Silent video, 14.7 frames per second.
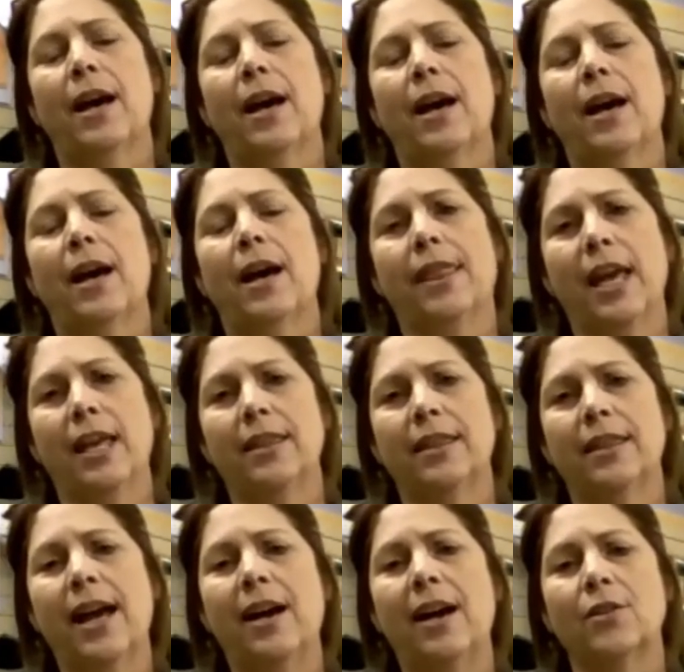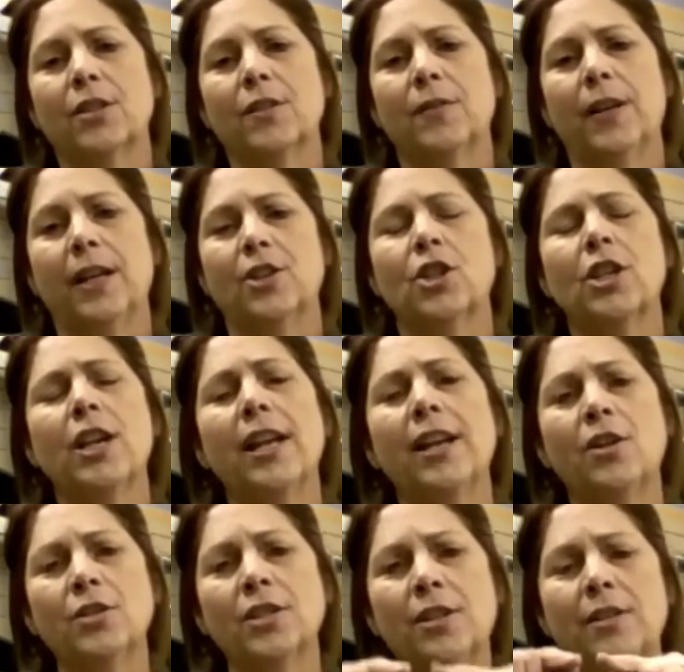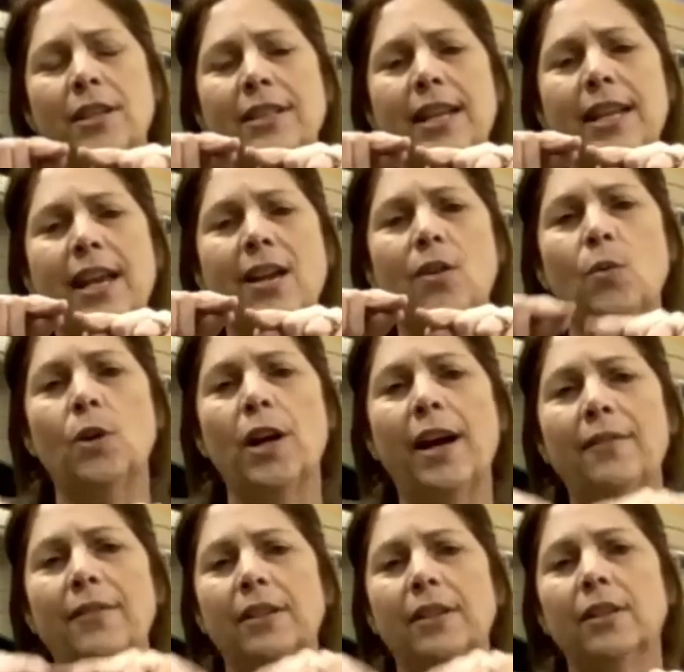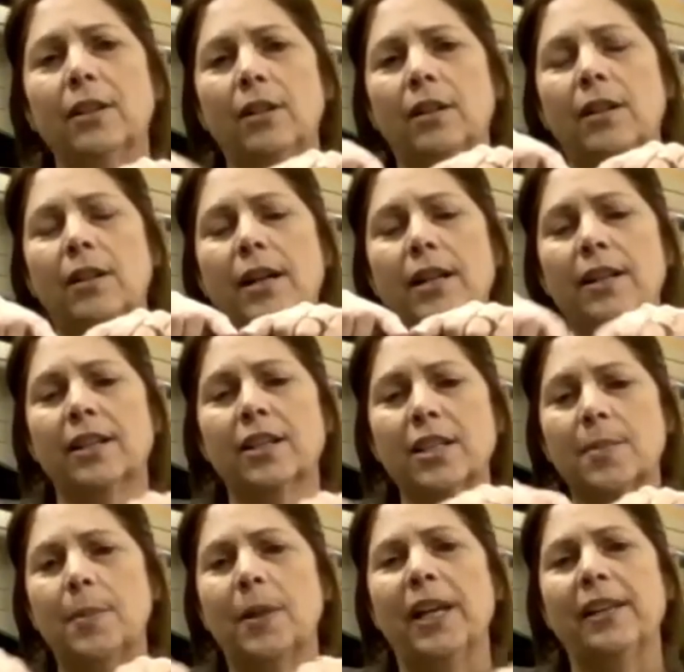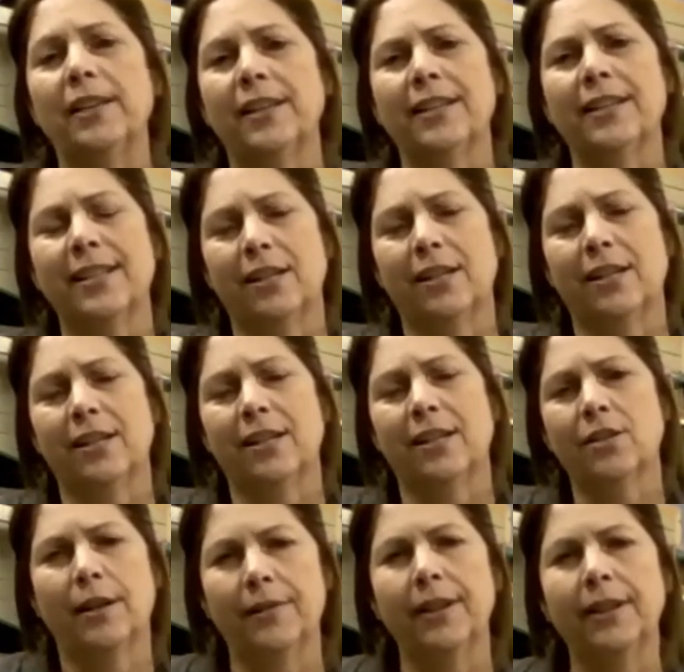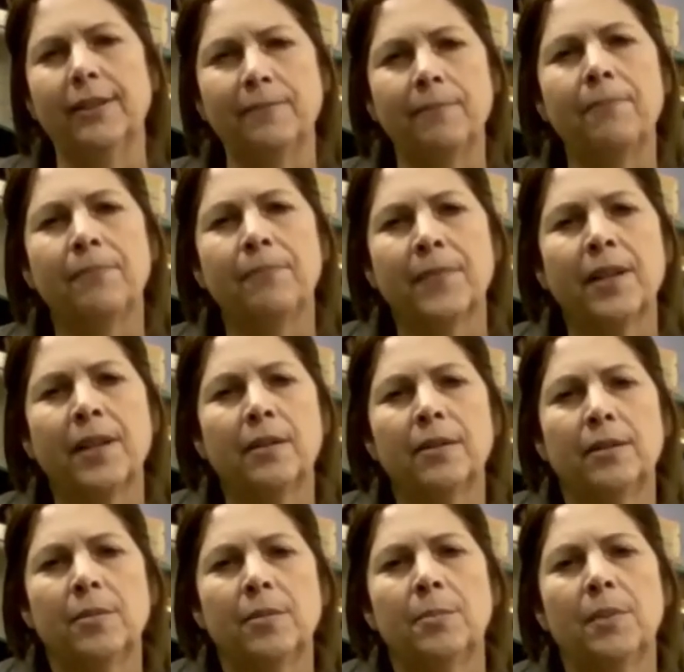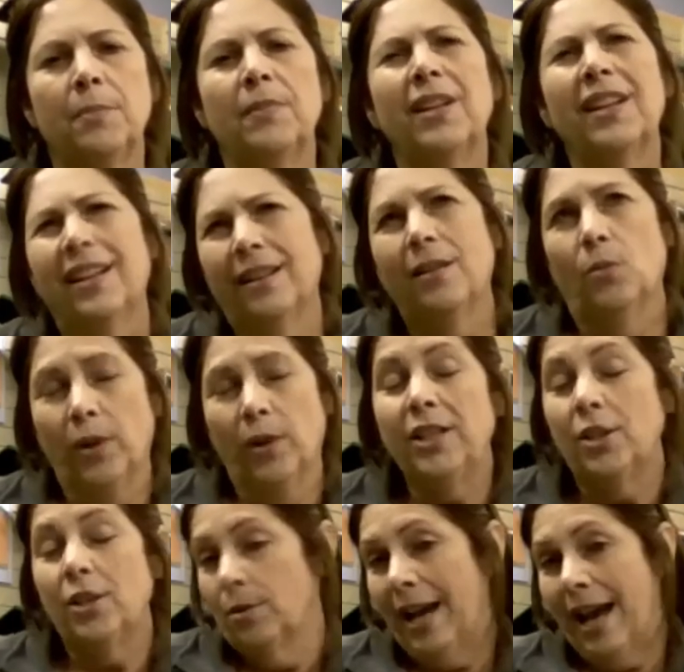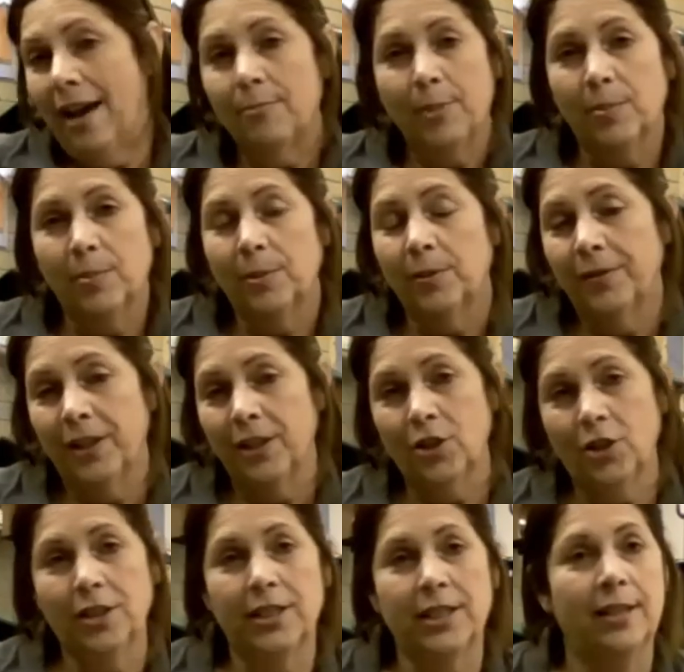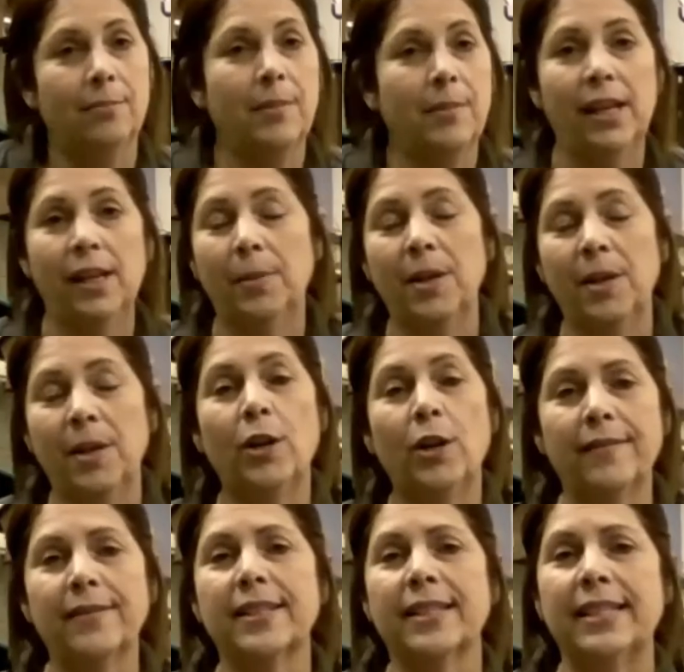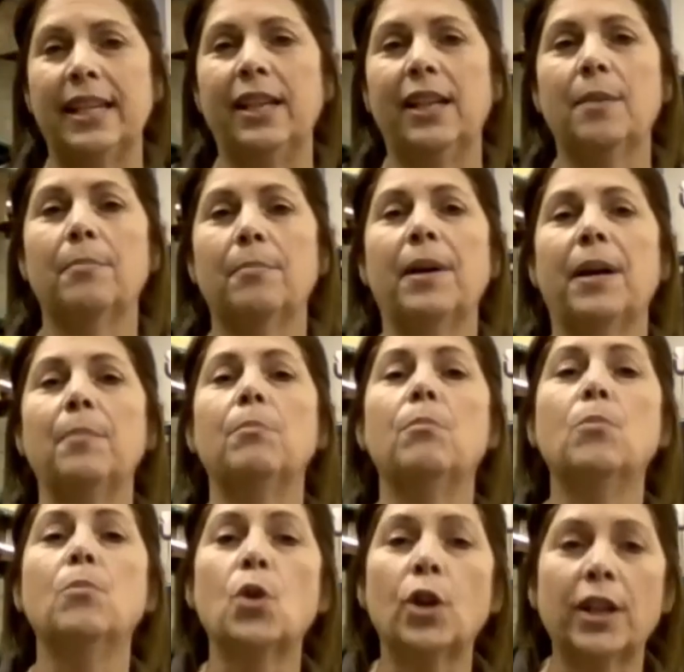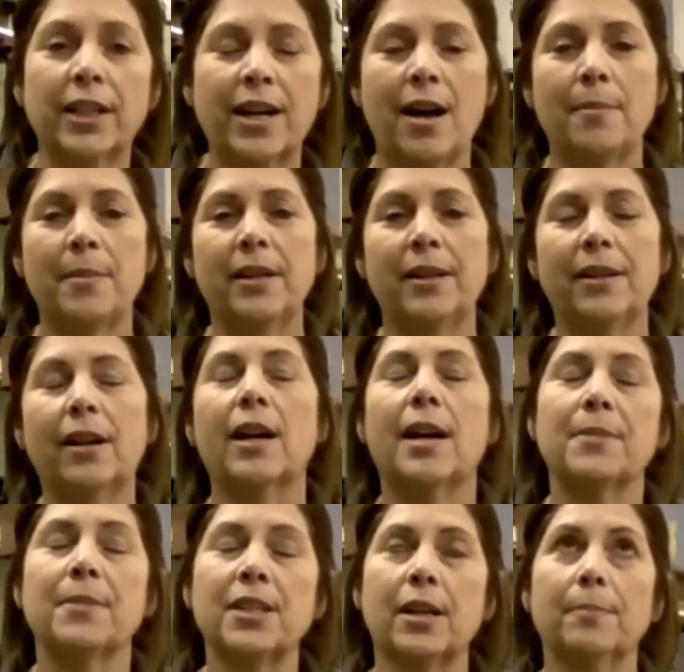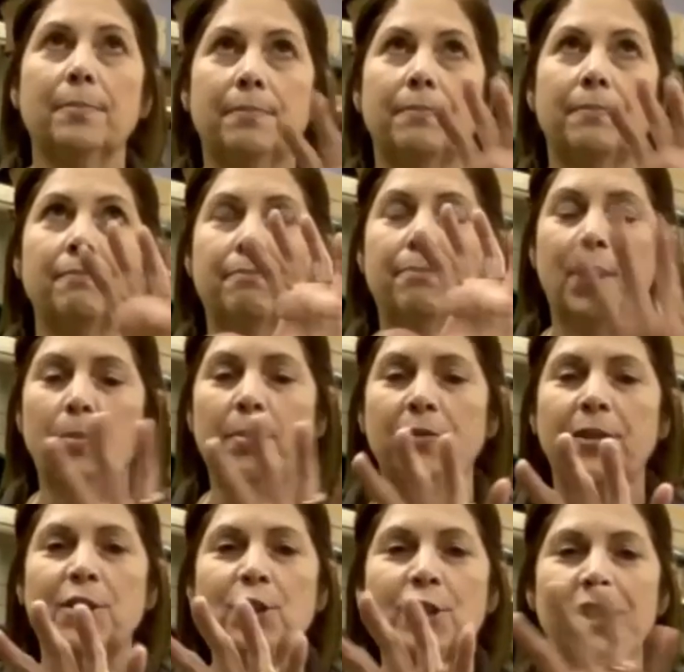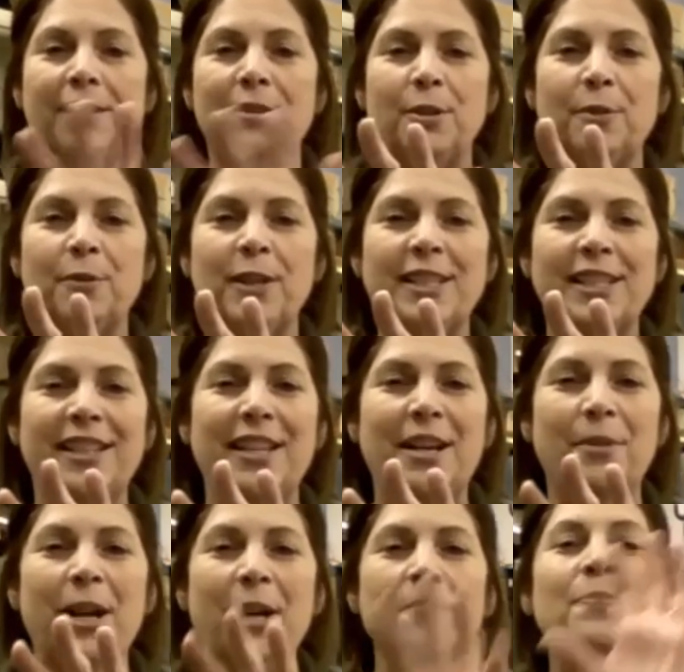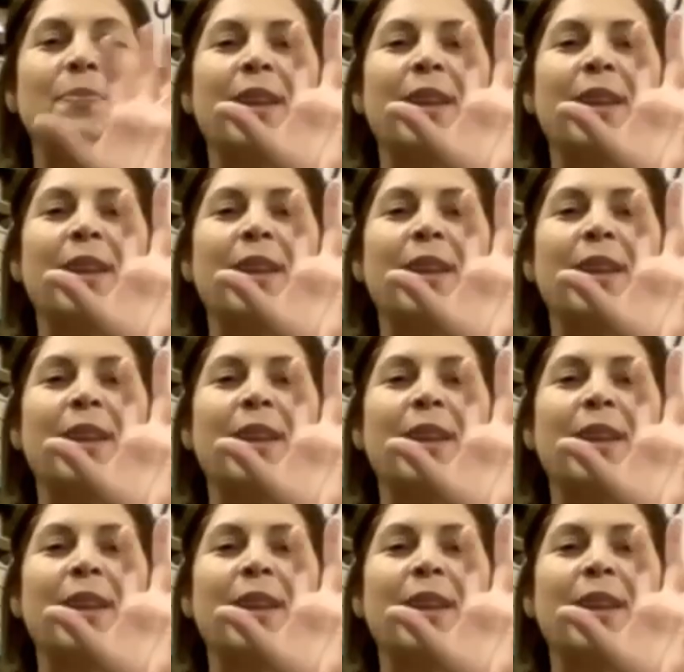uh, than the house finch. And also the tail will have a little, a little split in the center of it. But we do have purple finches and many people have seen them, but more common, or I'm sorry, purple finches. I don't know if I said that right.